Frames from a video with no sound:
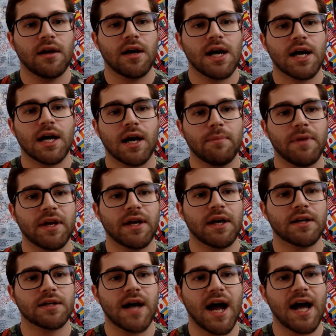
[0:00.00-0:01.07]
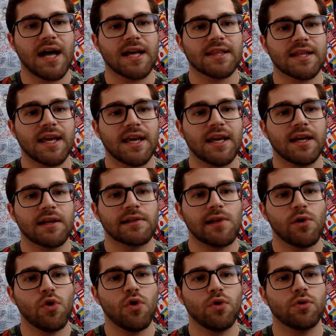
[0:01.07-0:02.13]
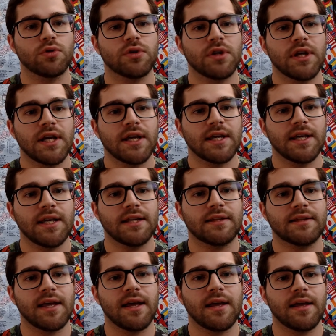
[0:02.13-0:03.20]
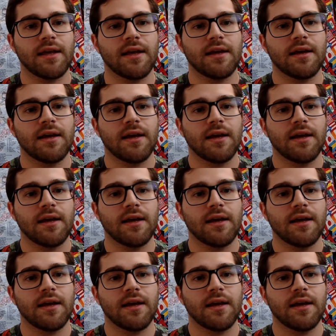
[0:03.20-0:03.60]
khabeka I oun I te